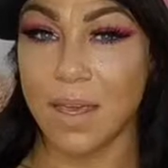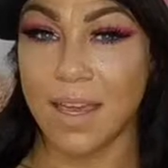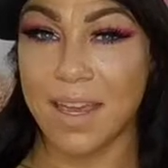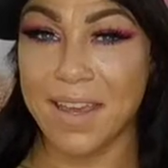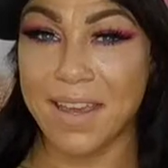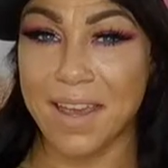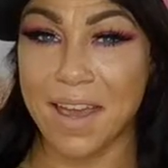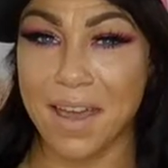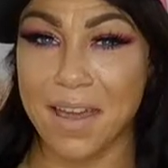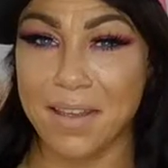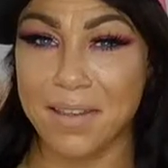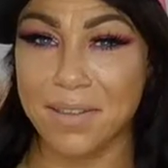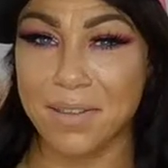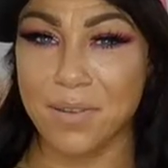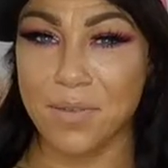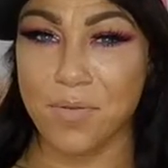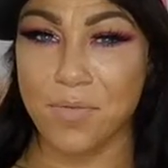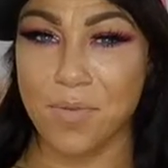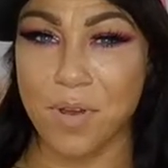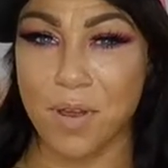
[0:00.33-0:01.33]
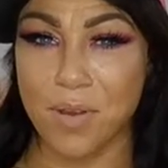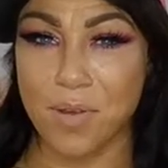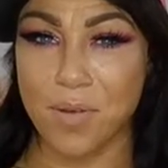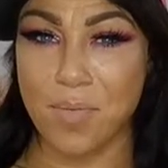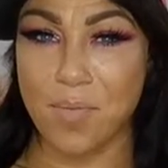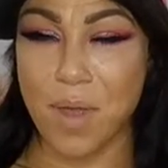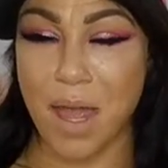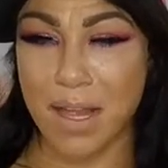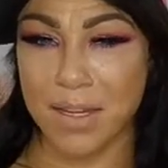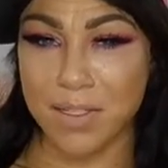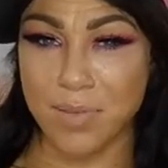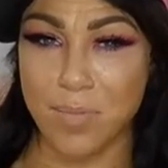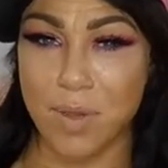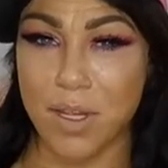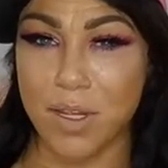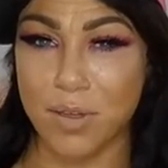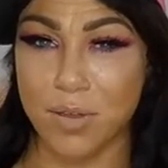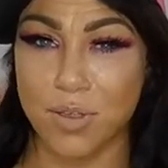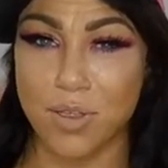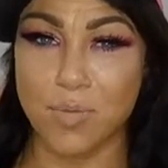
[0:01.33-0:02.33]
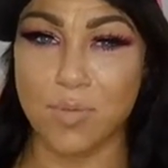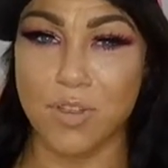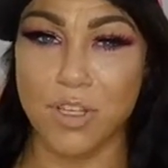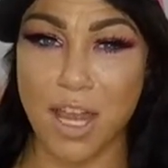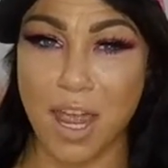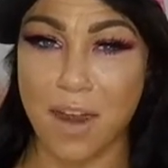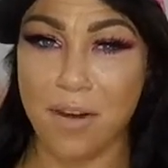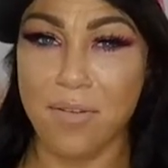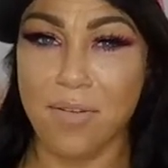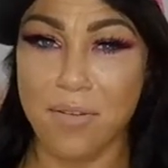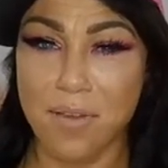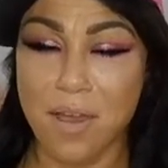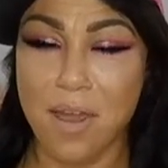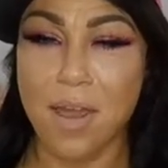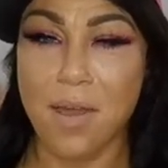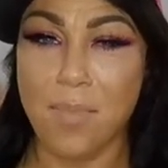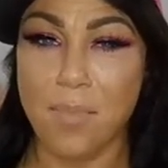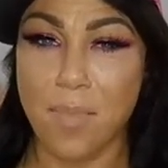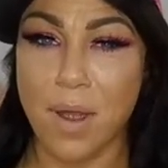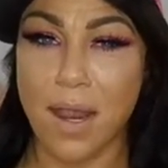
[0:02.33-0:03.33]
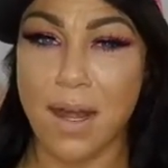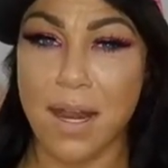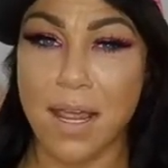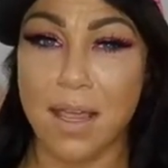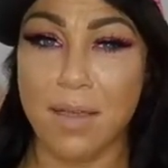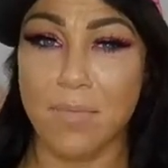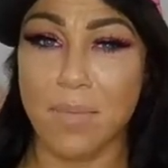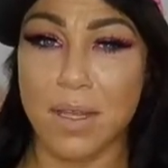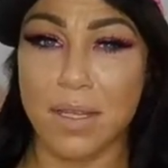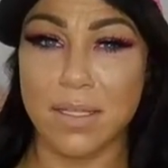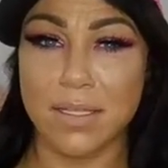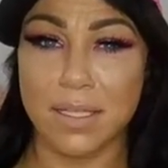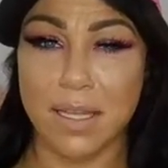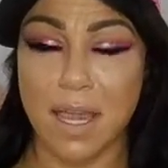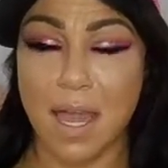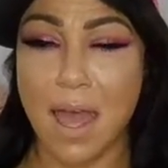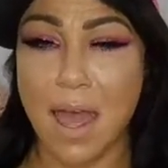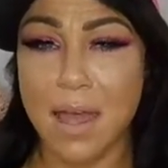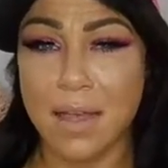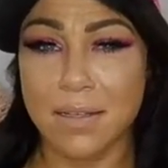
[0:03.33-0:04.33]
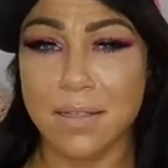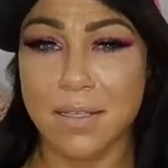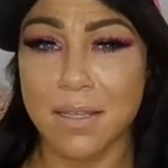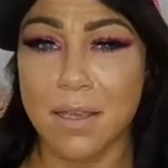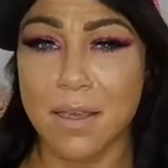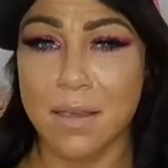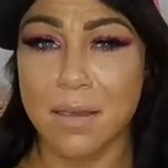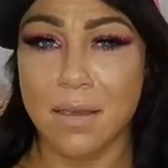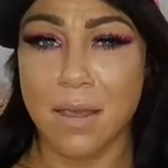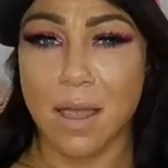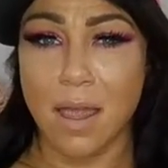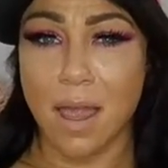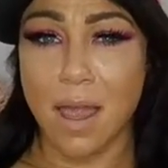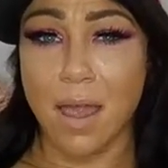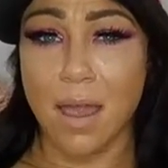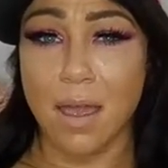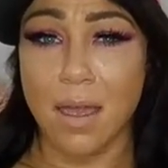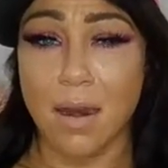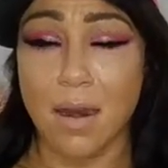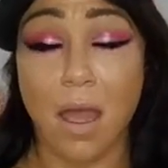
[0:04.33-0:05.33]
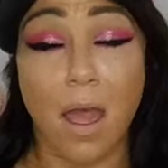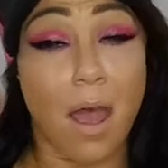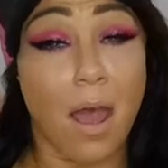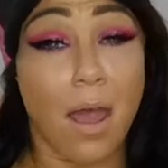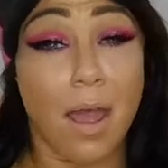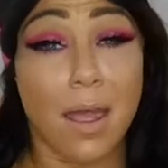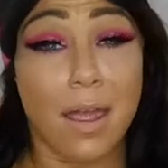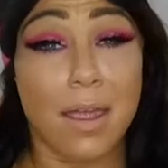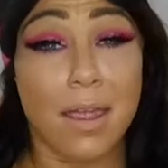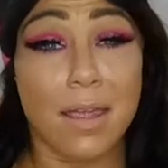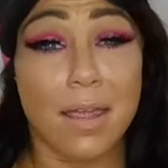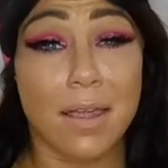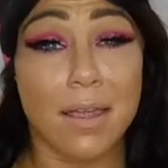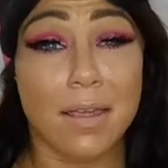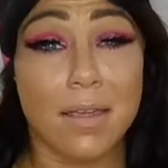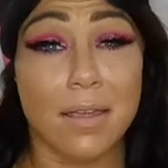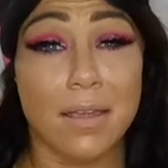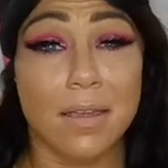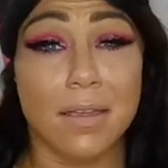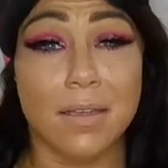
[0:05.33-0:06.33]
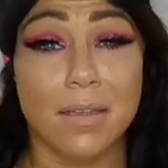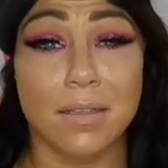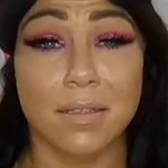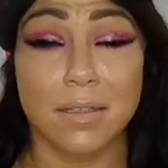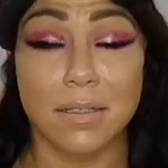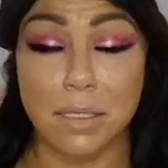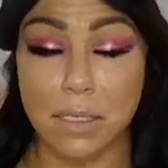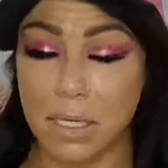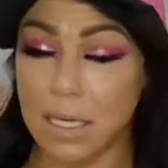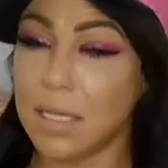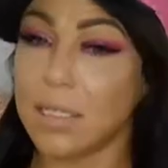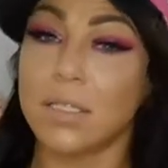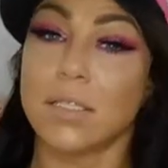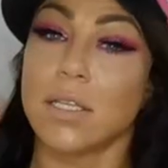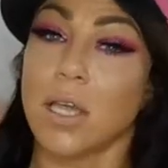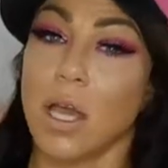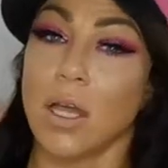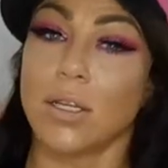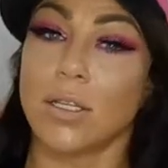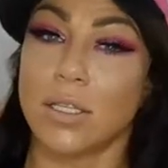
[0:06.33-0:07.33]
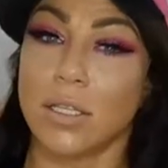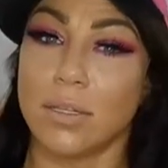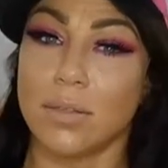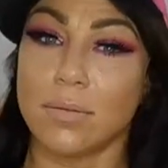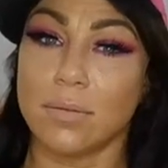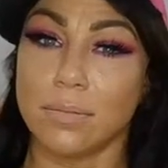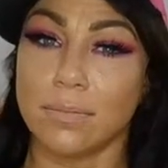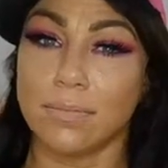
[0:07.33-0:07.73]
Hey guys, welcome back to my YouTube channel. My name is Kat, and I need to talk to you.